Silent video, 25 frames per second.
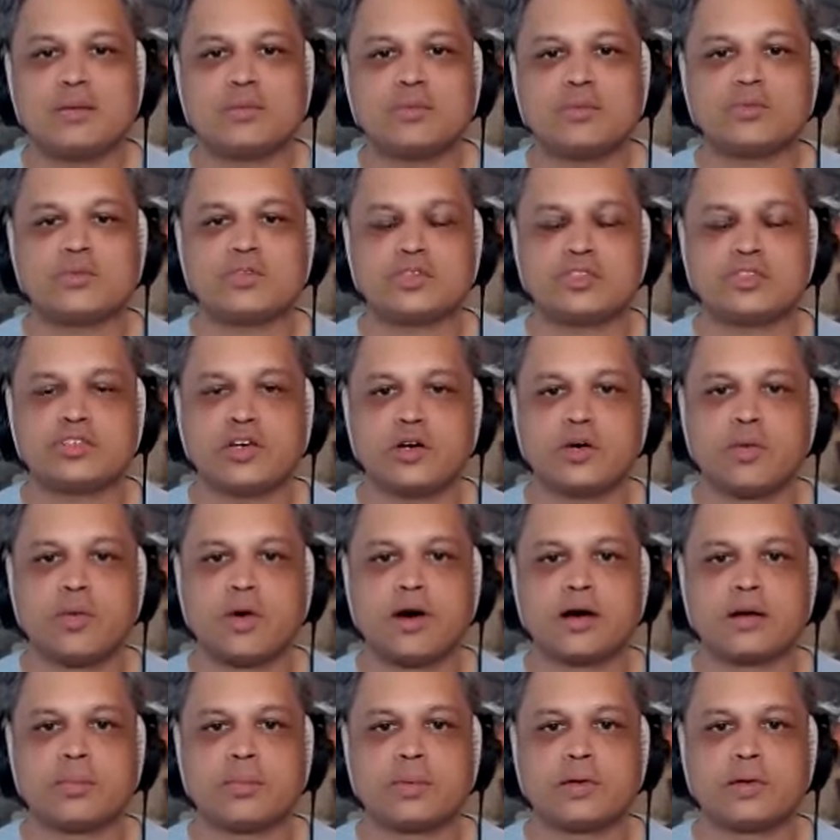to show
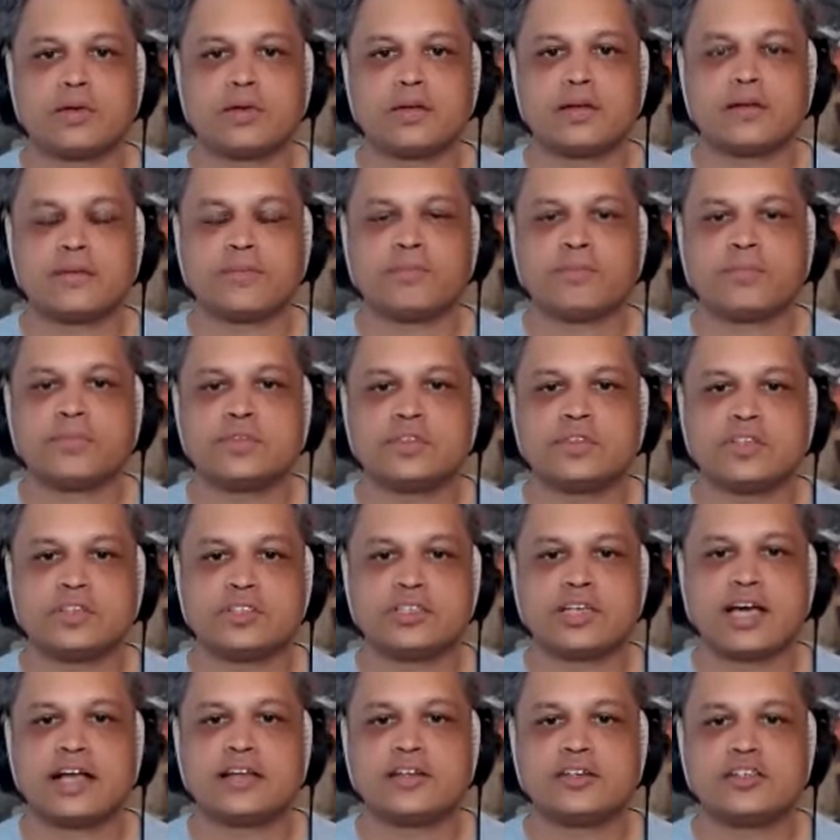up to
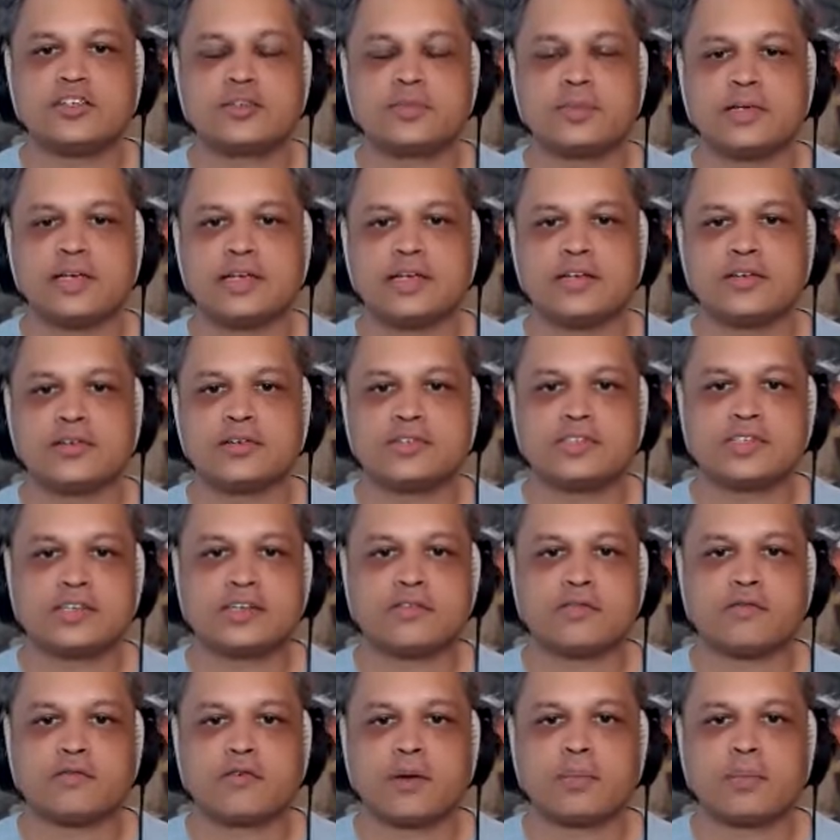challenge me or to
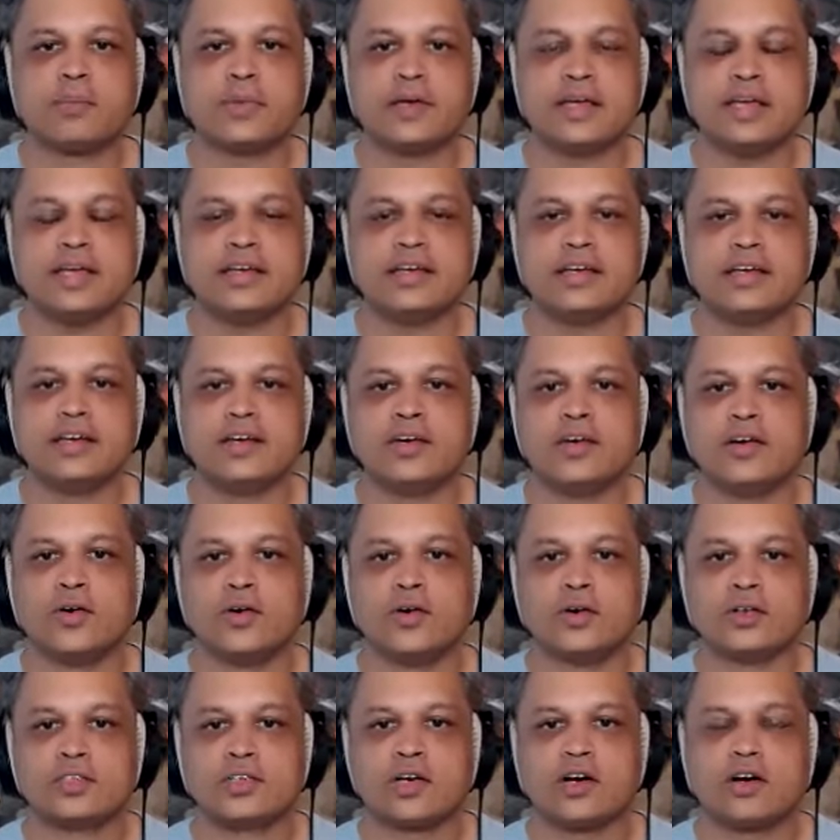confront me
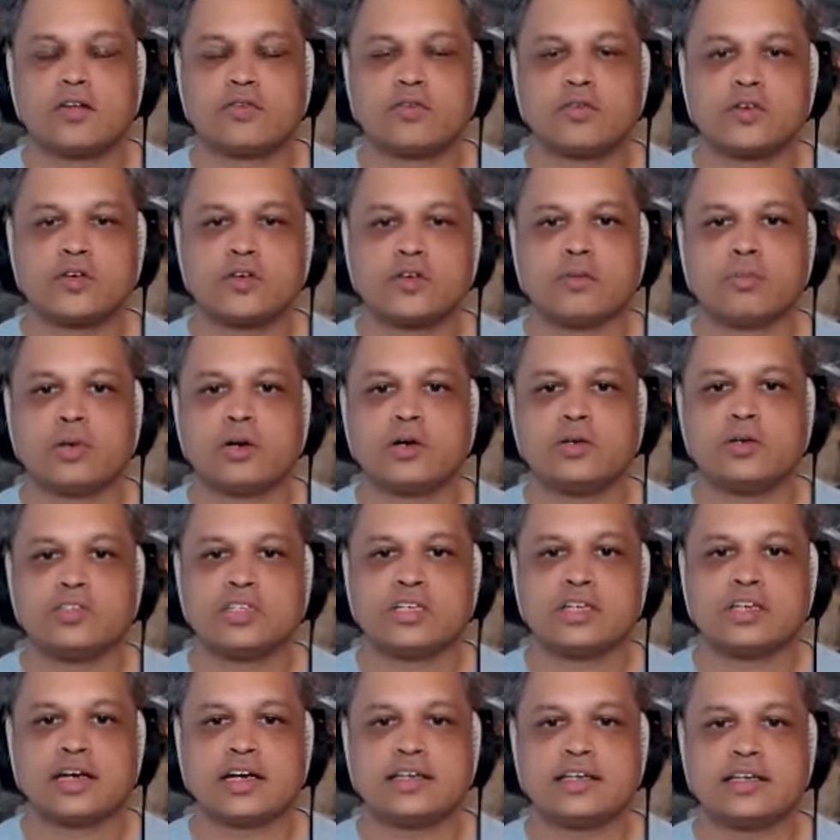or to offer an
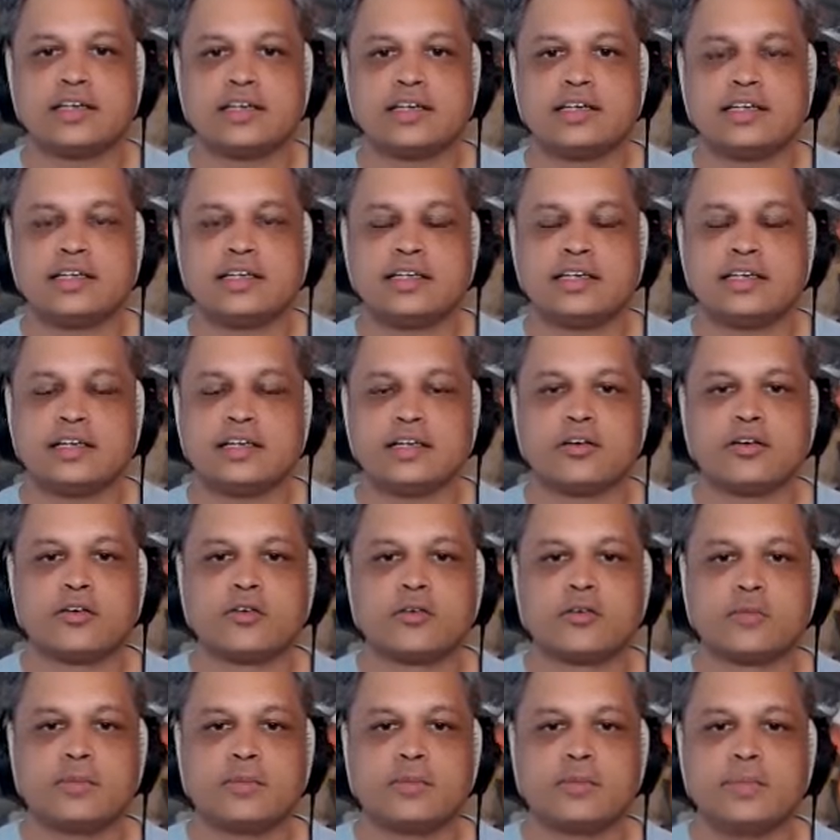opposing idea or
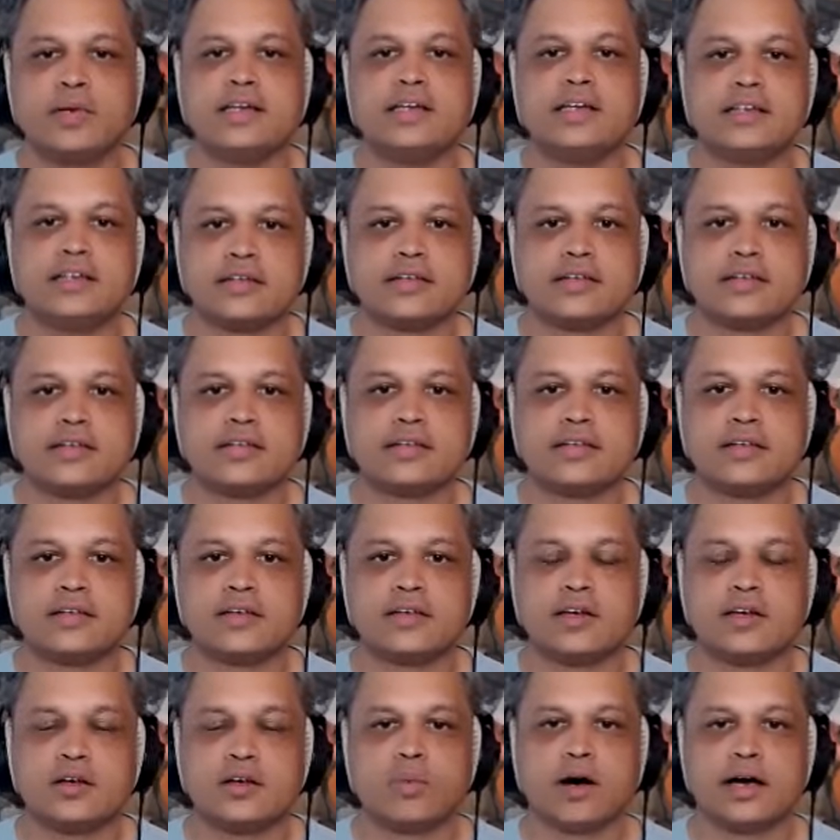opinion. Why?
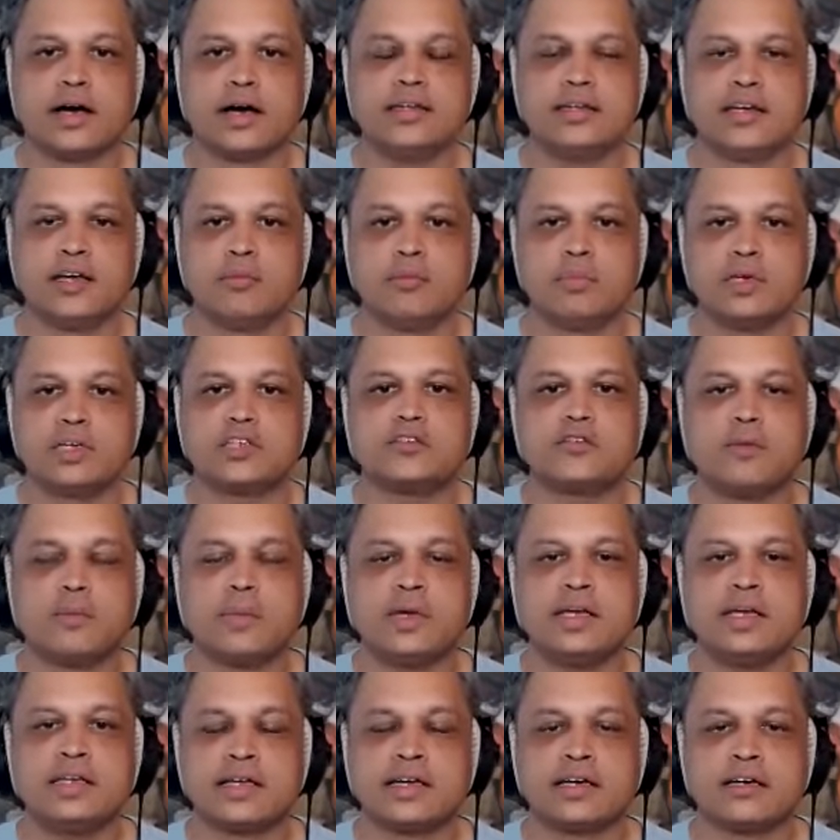Because for me
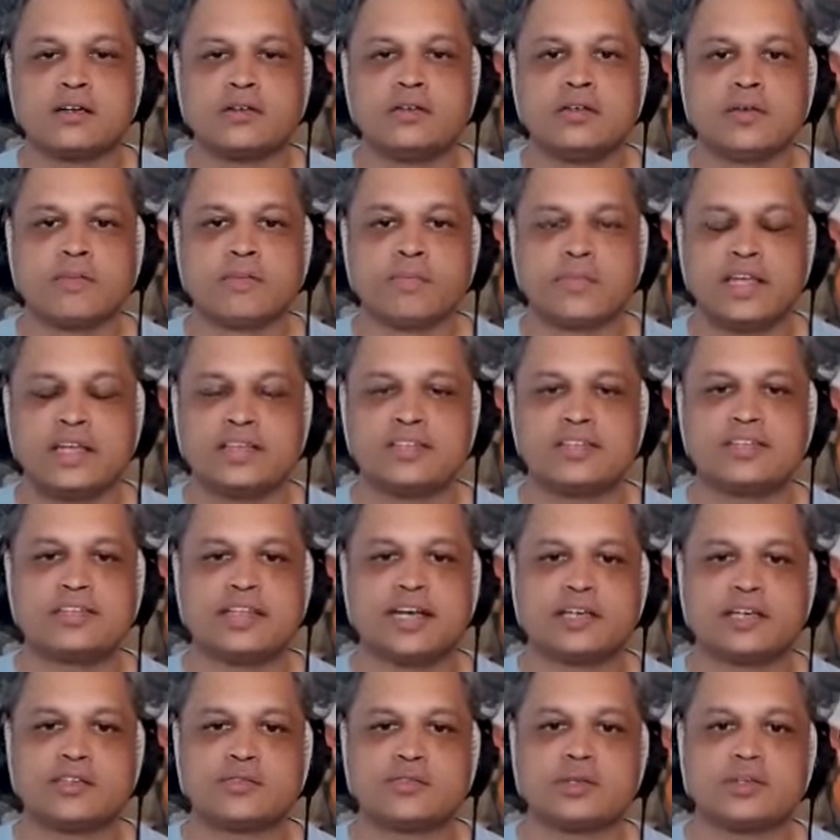now, it's as
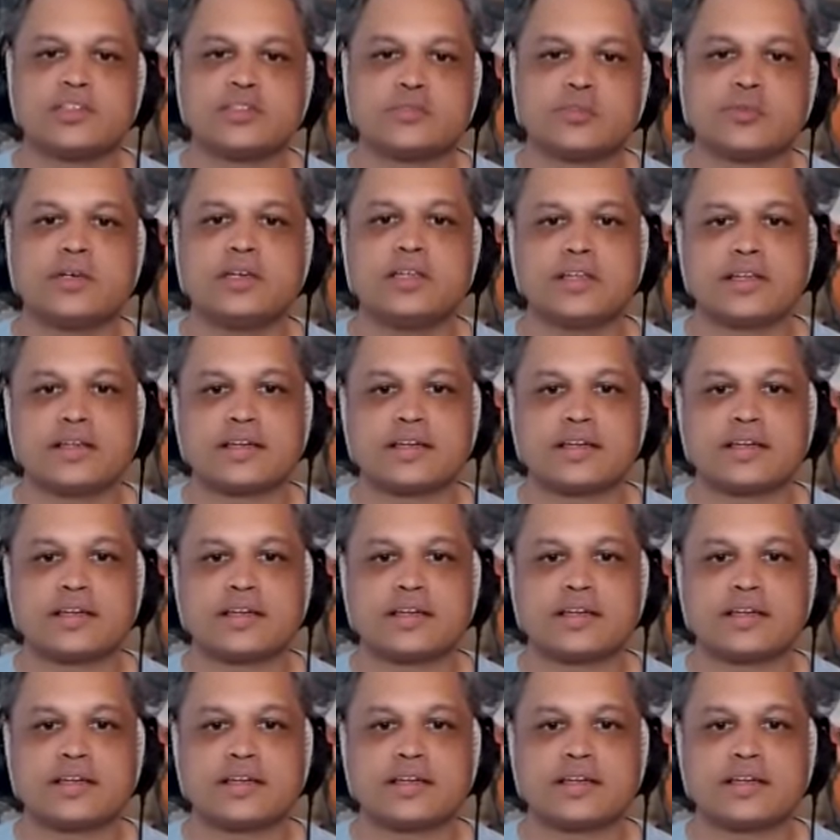natural as breathing.